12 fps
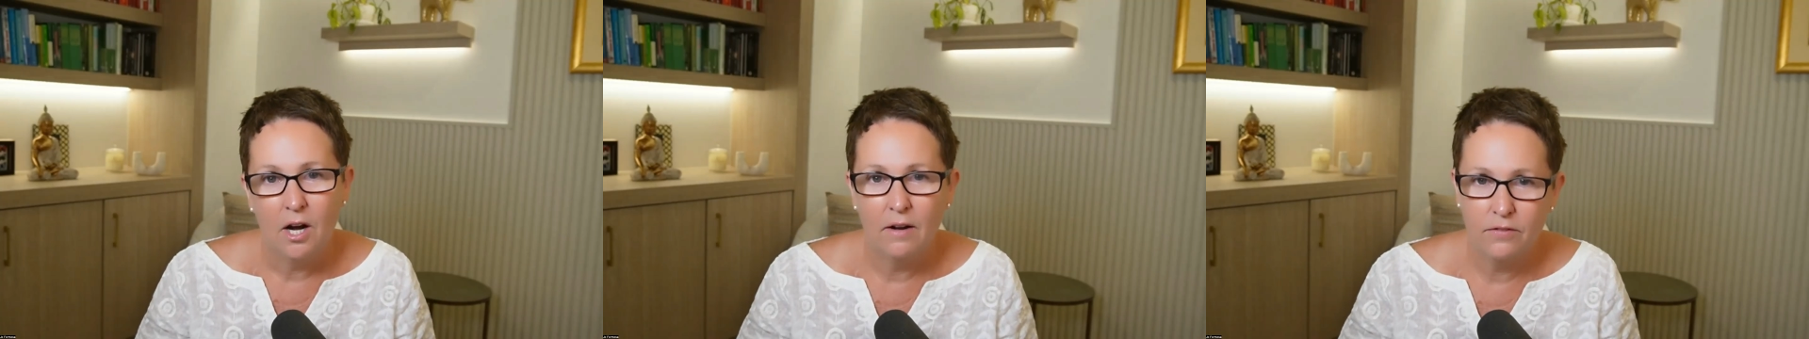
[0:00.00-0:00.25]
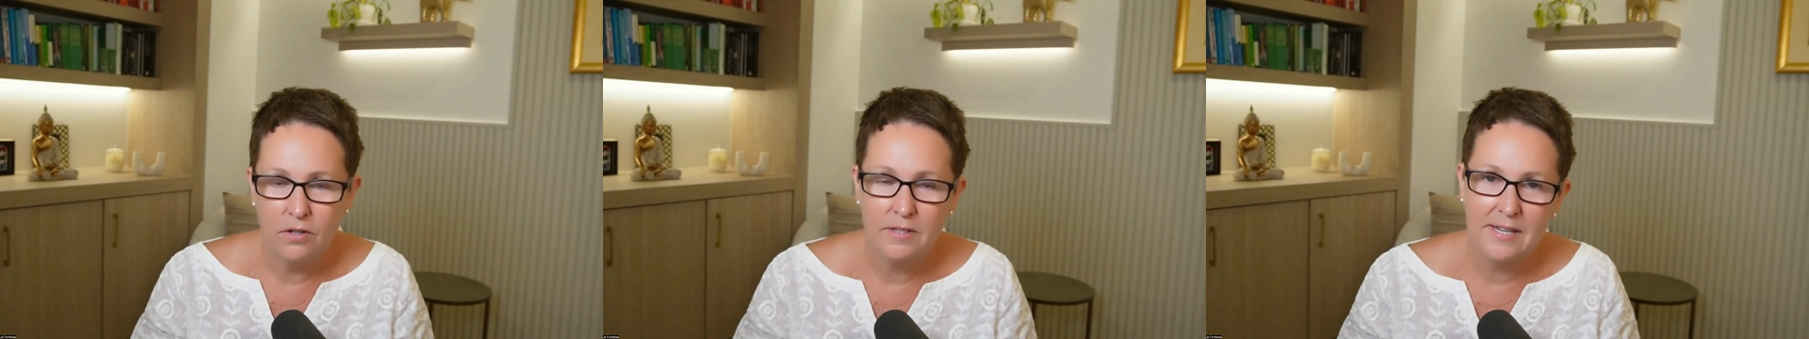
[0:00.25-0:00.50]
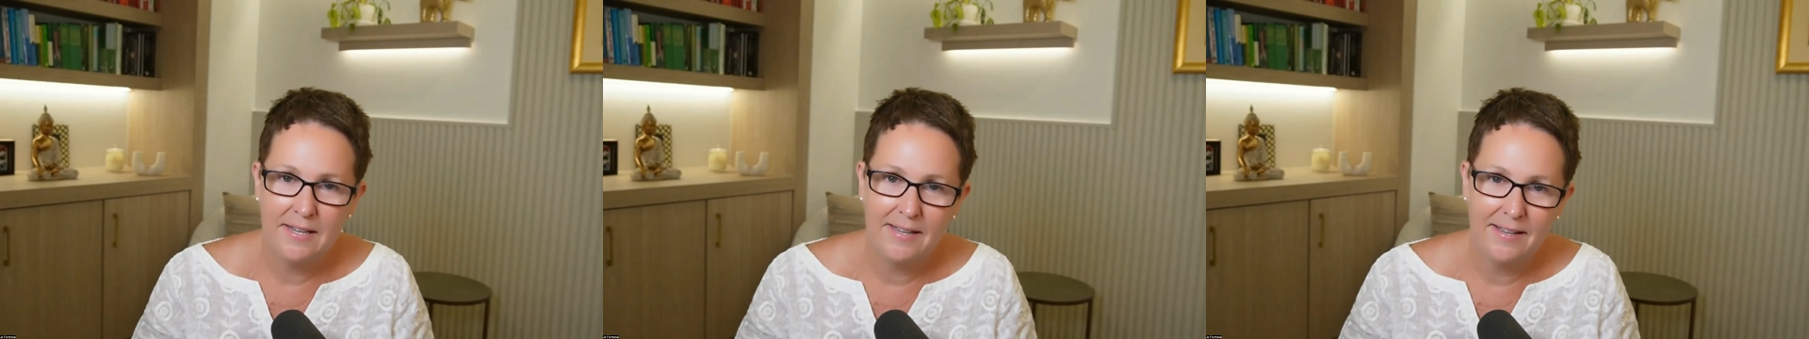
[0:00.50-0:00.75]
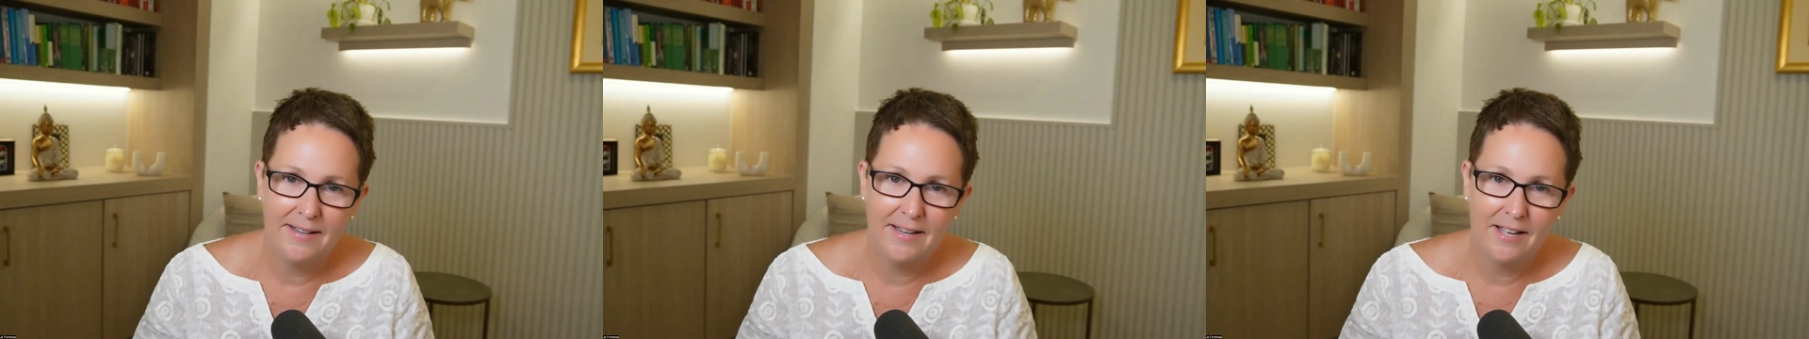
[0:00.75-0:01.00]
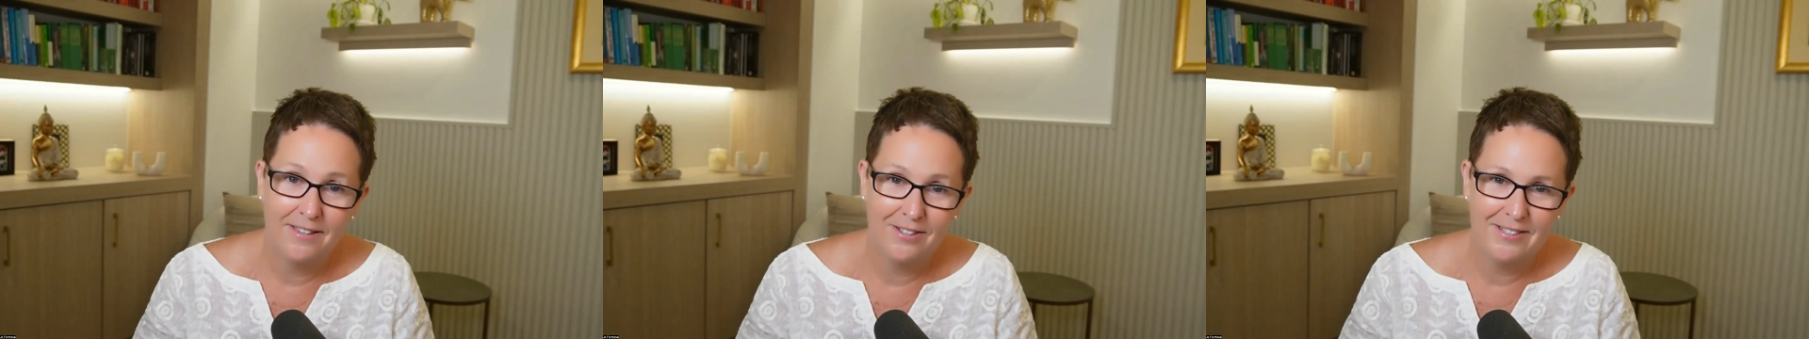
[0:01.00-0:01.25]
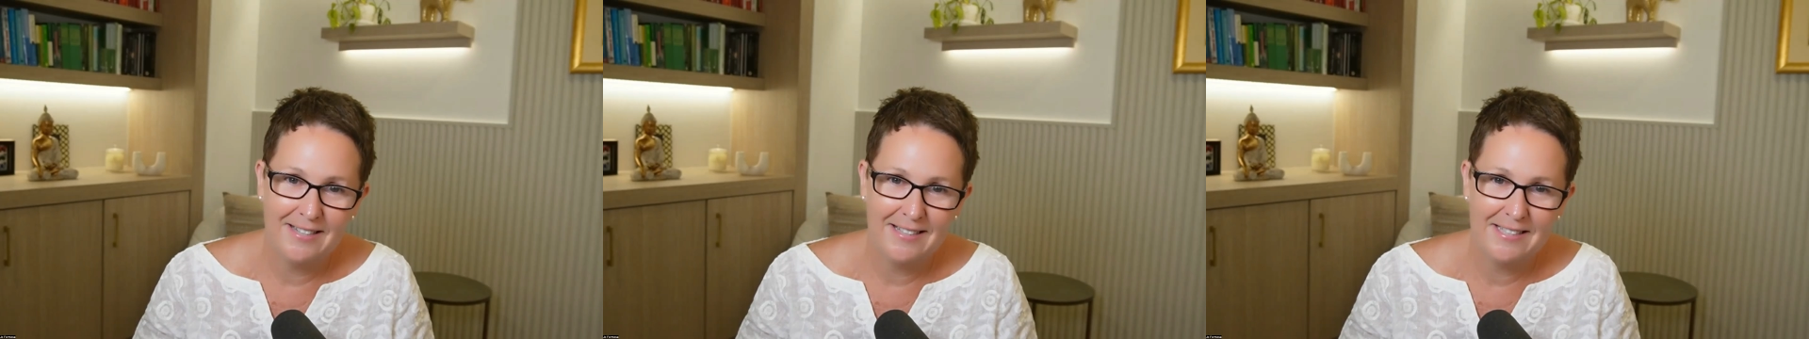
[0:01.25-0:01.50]
of you taking
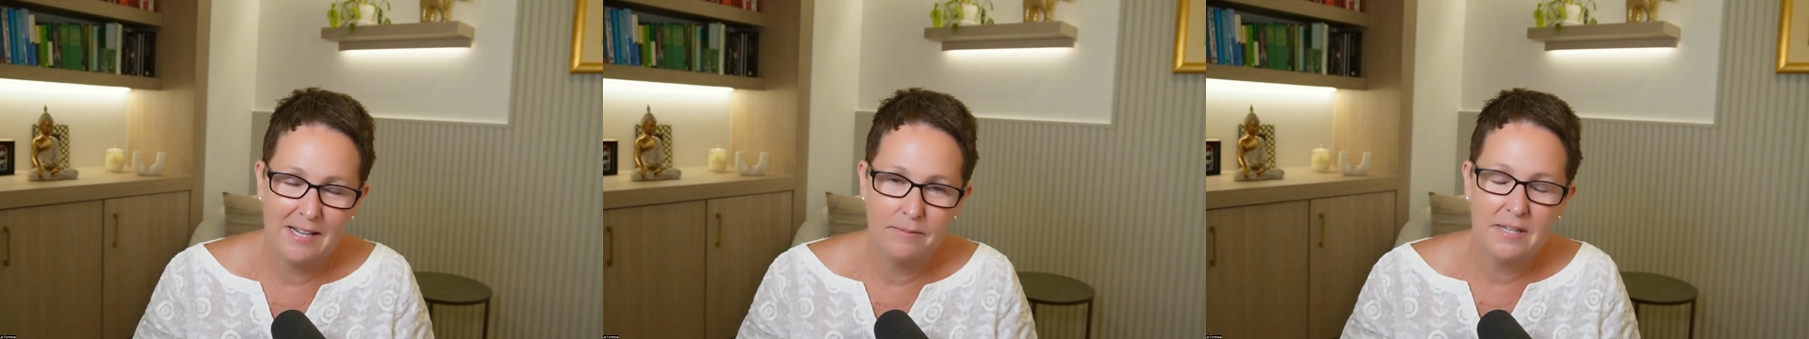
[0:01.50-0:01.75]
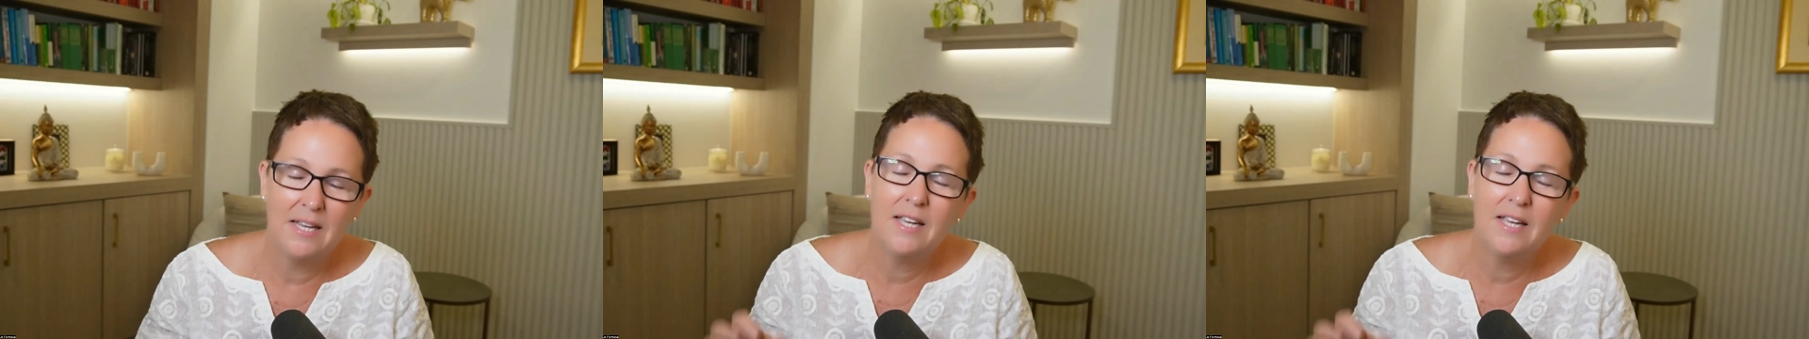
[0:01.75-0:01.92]
those next steps.